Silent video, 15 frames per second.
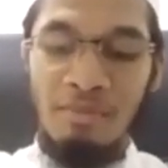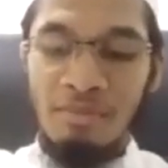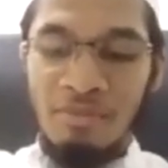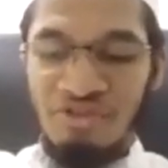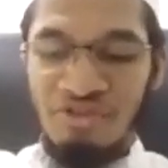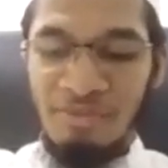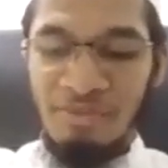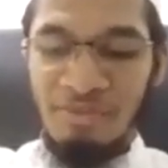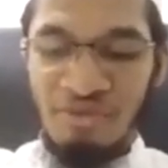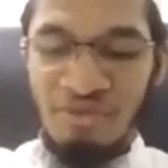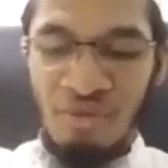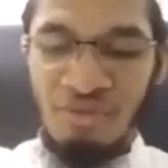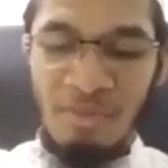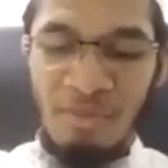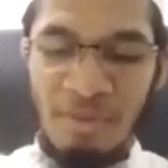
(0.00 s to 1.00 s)
Muslims,
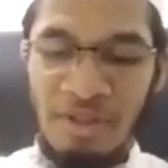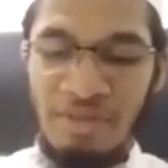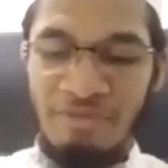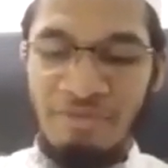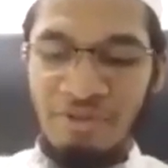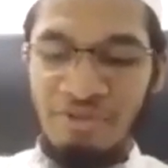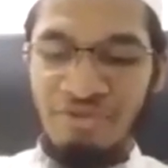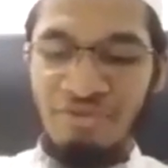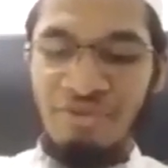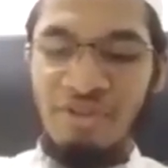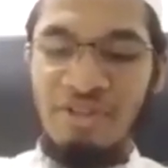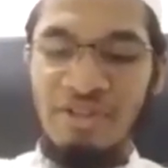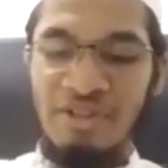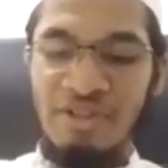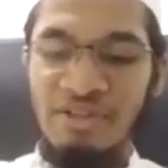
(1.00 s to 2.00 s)
of the believers.
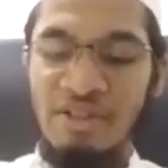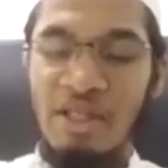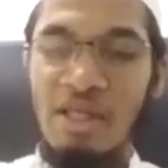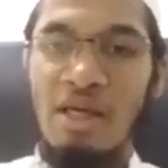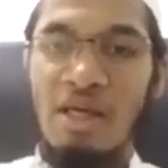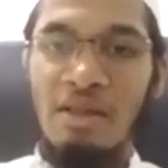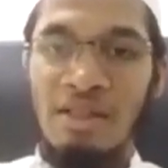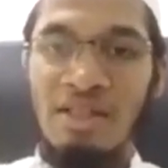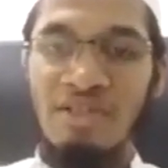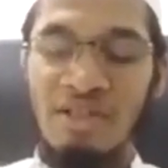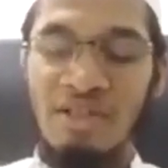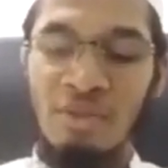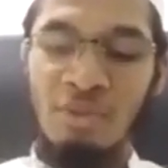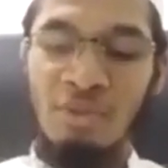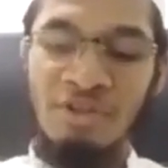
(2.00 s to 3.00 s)
These are
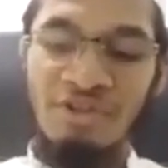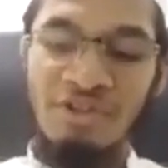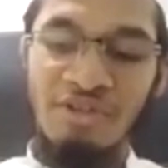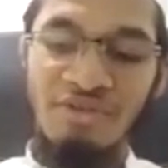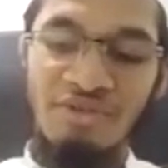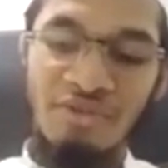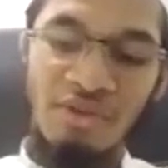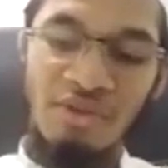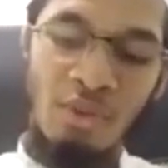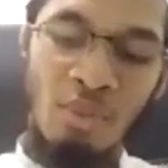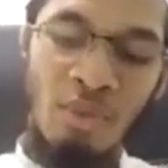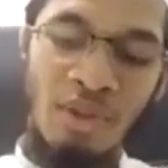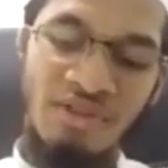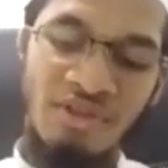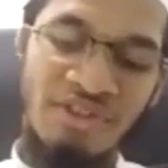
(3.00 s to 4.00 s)
the verses
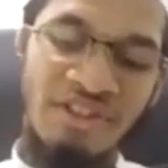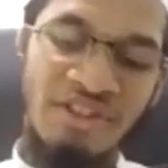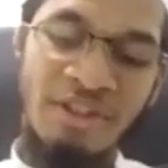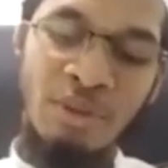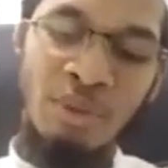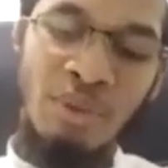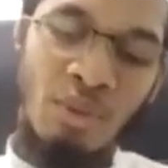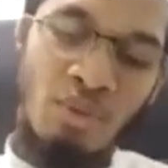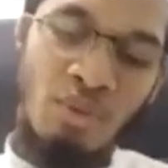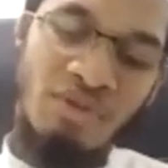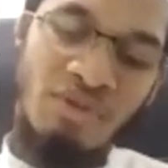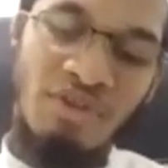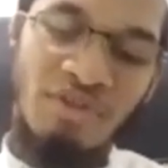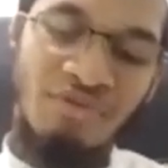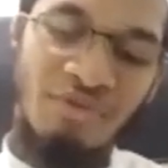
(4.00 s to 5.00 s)
162 and
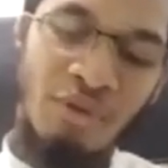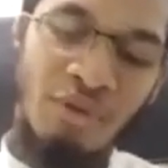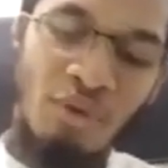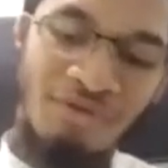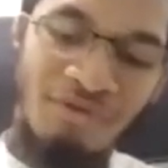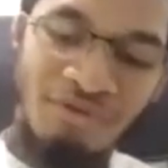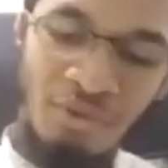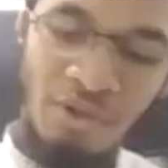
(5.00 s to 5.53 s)
163 of Surah